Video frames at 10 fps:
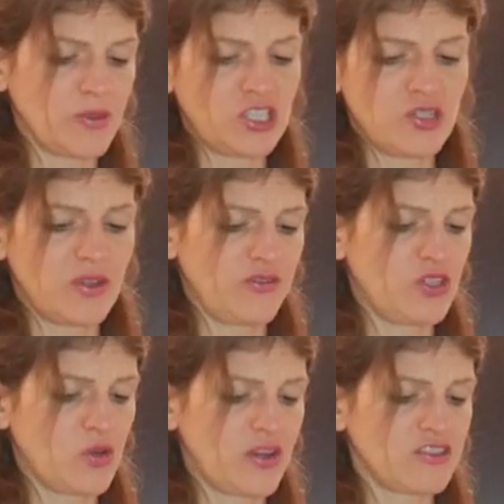but you know what, if
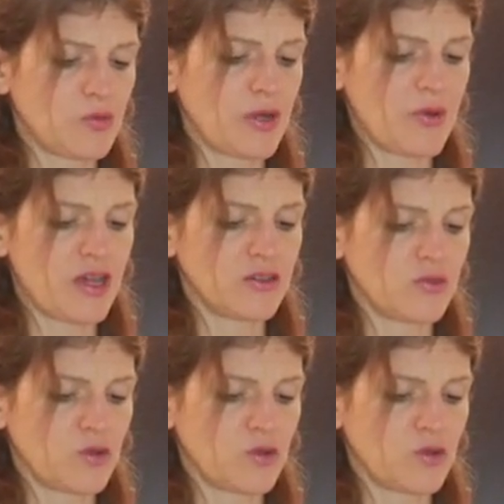you don't have a spray bottle,